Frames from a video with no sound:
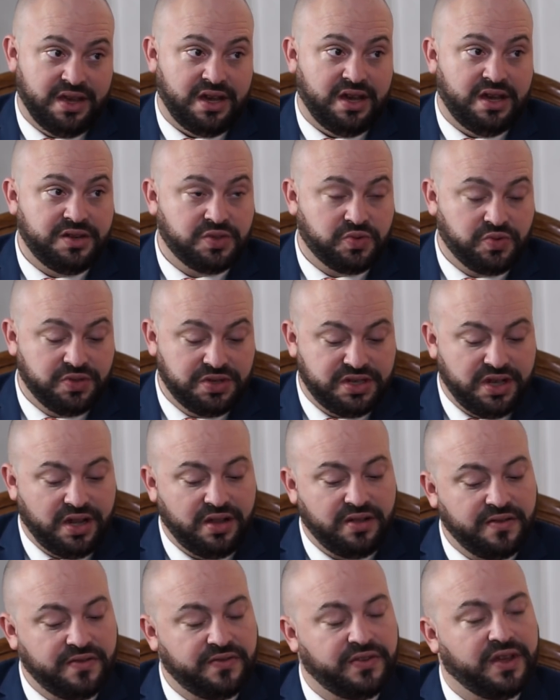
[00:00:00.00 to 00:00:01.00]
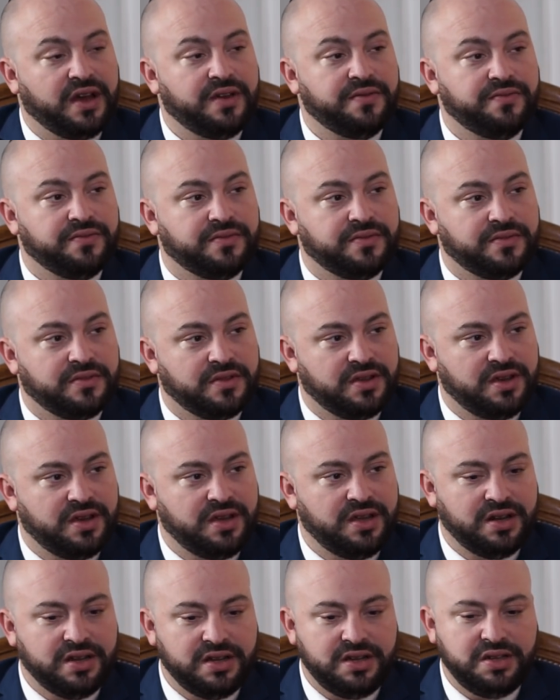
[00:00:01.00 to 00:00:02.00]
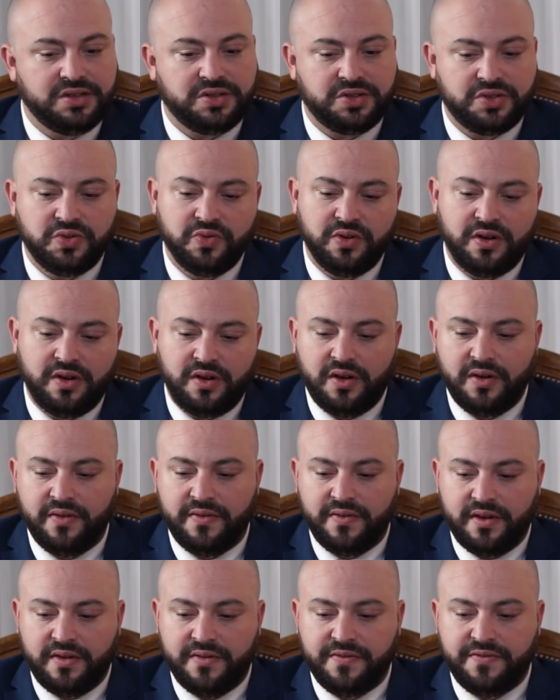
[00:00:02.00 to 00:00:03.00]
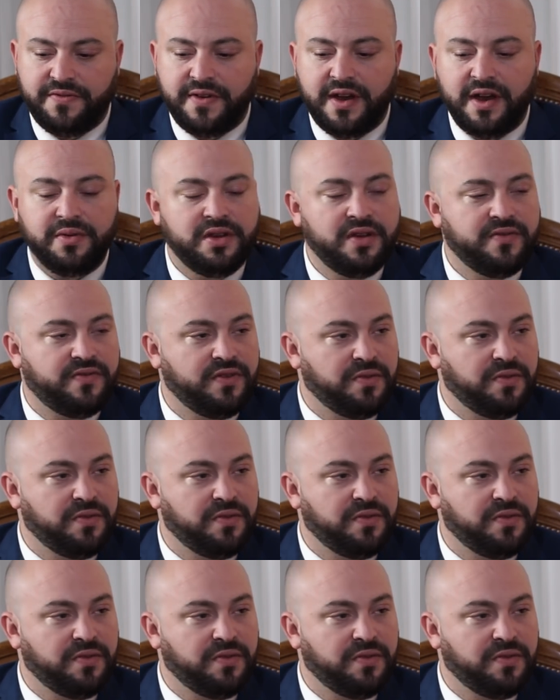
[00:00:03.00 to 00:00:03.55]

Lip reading: And as a result of that, it leads to a vary of